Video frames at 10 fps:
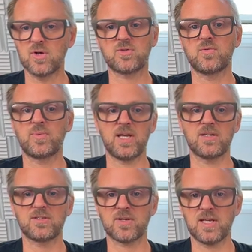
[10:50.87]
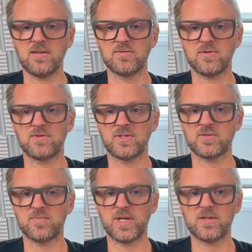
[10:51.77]
go to page, okay? So
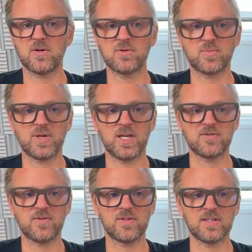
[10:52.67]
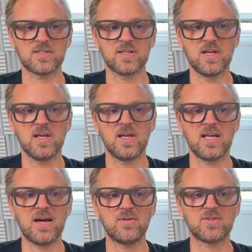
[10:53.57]
just pick go to page for these.
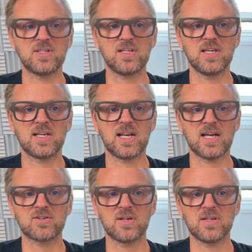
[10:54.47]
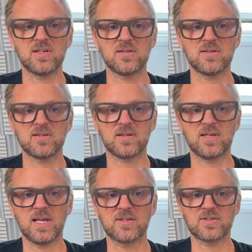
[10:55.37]
And now you see it can actually
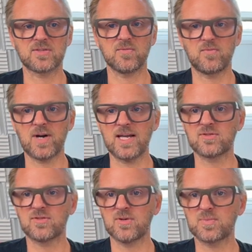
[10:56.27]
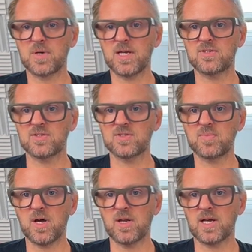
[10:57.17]
get us right to those pages,
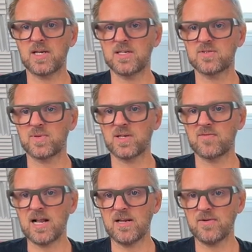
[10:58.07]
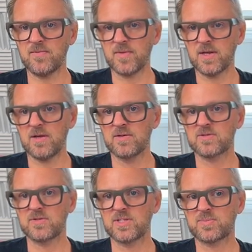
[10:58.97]
but I need to pick a value.
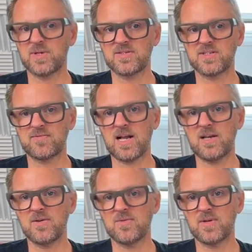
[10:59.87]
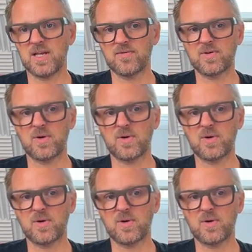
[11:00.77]
So I'll just pick this value. And of